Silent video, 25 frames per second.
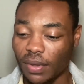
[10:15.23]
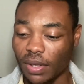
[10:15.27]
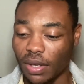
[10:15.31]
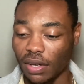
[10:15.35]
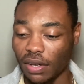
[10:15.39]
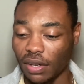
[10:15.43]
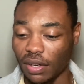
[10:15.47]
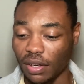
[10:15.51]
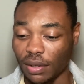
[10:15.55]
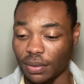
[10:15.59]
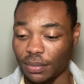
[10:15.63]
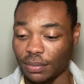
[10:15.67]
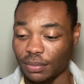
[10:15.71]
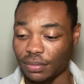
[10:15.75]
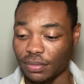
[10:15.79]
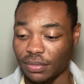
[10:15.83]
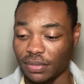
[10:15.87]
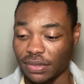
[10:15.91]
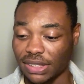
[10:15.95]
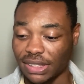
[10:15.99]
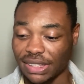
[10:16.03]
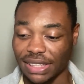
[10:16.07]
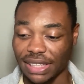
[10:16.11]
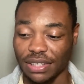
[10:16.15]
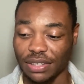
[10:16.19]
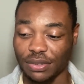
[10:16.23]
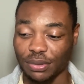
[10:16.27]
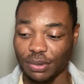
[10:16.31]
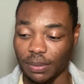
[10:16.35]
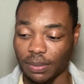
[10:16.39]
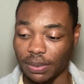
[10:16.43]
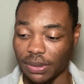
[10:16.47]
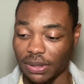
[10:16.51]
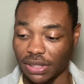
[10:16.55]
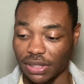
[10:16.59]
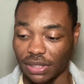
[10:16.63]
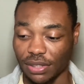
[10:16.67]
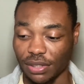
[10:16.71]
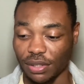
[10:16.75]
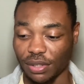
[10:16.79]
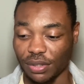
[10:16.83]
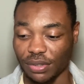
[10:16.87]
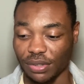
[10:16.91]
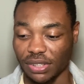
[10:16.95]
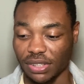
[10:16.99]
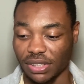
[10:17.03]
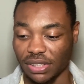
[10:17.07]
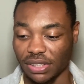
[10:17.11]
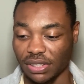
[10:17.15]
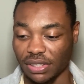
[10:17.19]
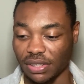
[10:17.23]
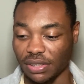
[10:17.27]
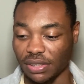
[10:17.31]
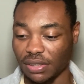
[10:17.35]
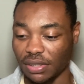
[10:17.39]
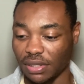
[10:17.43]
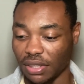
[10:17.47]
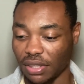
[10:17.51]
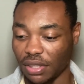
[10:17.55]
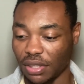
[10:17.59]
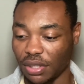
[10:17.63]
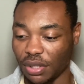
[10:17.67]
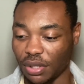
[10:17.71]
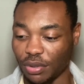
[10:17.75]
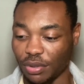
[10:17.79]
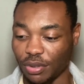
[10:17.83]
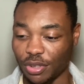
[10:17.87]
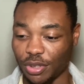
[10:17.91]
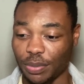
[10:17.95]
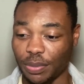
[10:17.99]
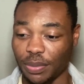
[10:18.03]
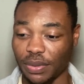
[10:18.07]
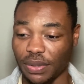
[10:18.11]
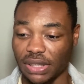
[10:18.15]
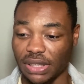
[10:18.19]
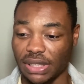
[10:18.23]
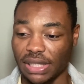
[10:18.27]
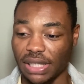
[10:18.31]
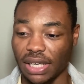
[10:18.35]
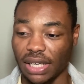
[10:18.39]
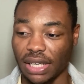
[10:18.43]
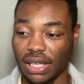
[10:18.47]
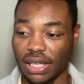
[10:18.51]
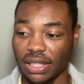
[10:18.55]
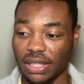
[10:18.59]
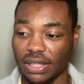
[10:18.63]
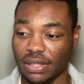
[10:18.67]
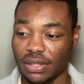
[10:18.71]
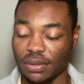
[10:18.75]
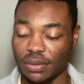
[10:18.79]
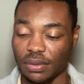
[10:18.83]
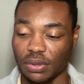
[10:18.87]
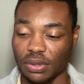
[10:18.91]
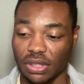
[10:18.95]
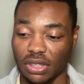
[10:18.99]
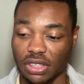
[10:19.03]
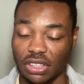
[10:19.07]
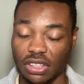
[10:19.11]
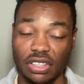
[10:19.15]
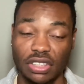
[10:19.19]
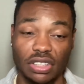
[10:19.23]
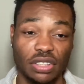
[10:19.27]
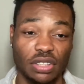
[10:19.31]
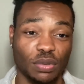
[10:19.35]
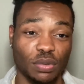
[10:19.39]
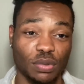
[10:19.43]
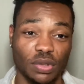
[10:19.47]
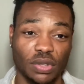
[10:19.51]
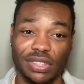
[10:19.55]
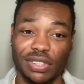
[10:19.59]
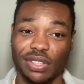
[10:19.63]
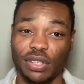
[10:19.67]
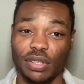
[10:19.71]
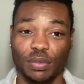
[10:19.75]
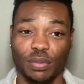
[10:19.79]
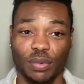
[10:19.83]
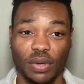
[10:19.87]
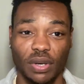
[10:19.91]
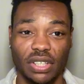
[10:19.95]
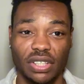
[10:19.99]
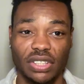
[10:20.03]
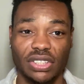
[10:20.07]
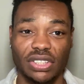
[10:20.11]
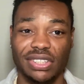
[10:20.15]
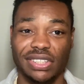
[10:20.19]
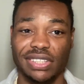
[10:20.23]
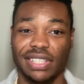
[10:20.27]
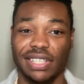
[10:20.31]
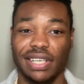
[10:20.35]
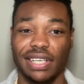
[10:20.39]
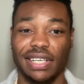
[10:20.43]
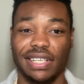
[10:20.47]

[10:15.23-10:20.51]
stats were pretty close here. It was pretty tight. It was a good watch.